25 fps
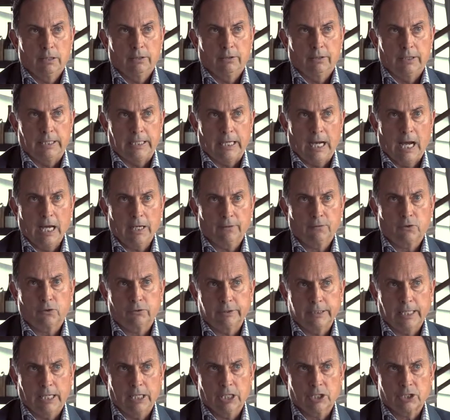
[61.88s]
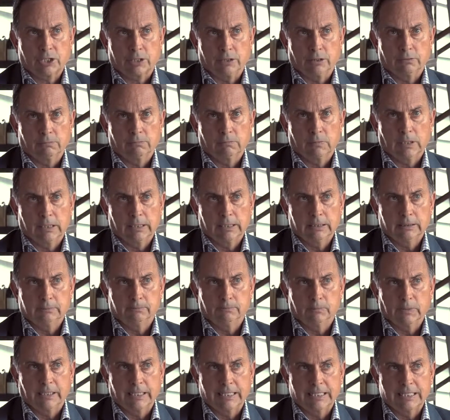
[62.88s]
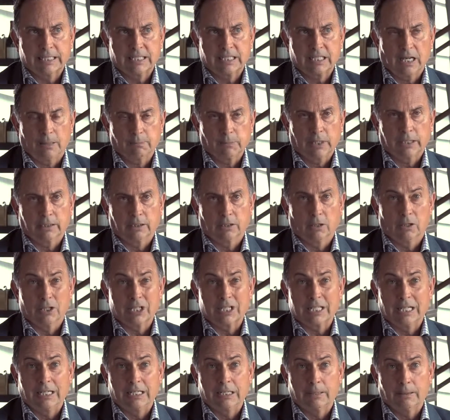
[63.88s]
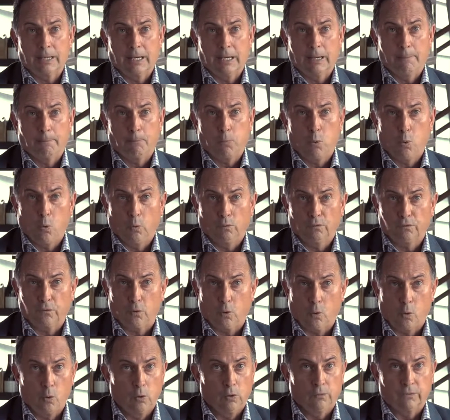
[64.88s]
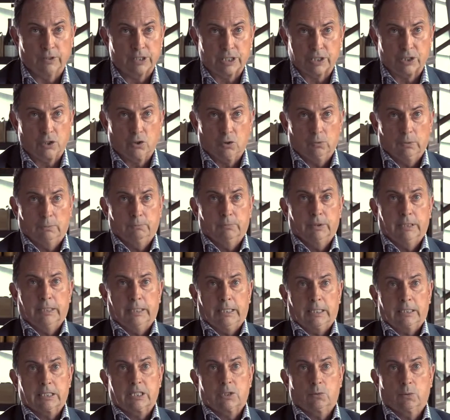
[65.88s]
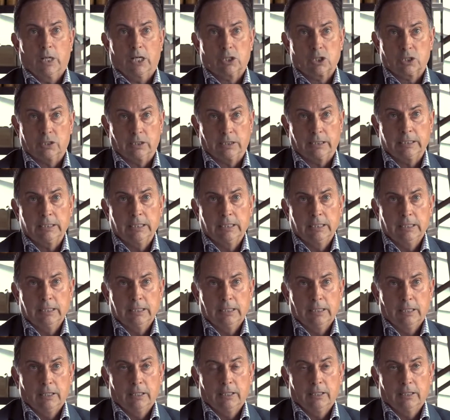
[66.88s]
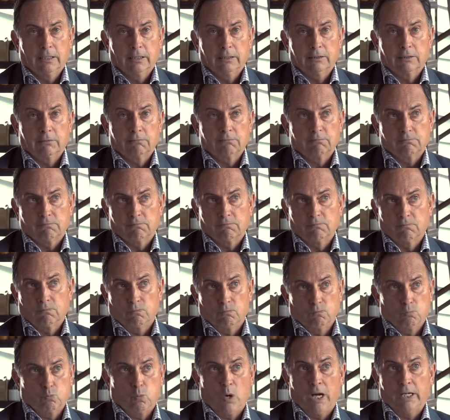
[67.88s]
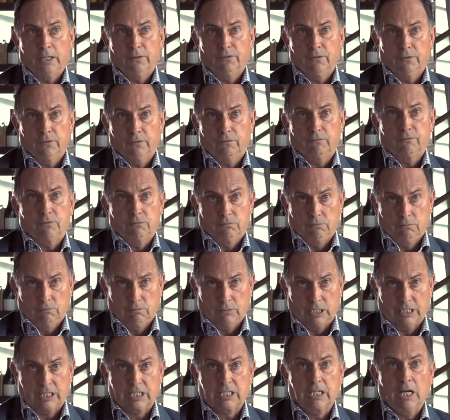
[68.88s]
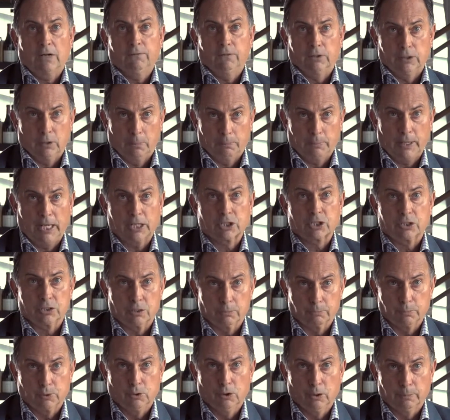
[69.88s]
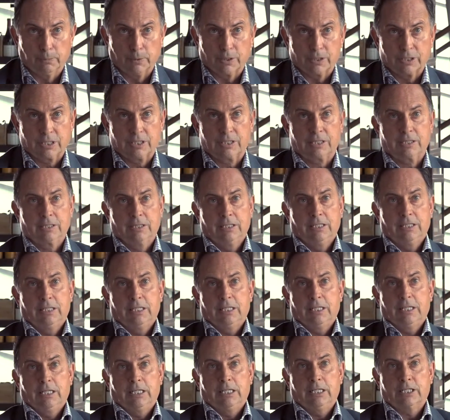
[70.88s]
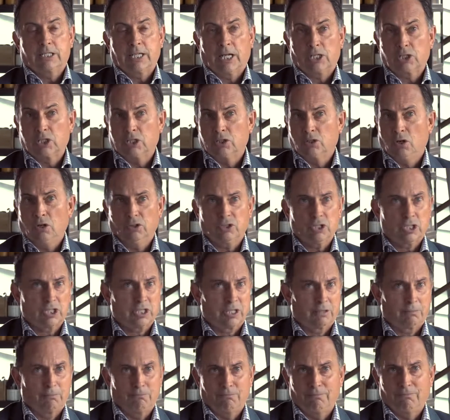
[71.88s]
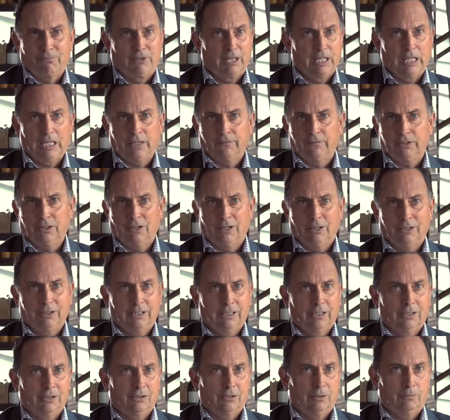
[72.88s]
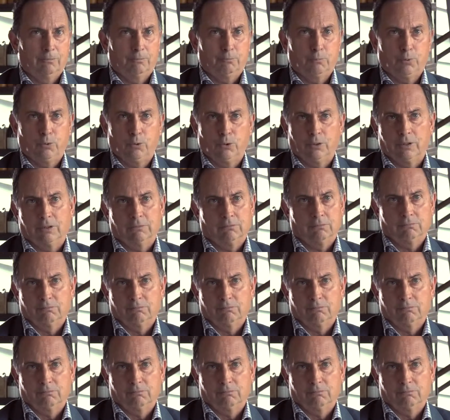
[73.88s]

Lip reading: the art of creation is something that's important for all of us as human beings to actually, one, if you've discovered your passionate purpose, is actually not just to think of an idea and put it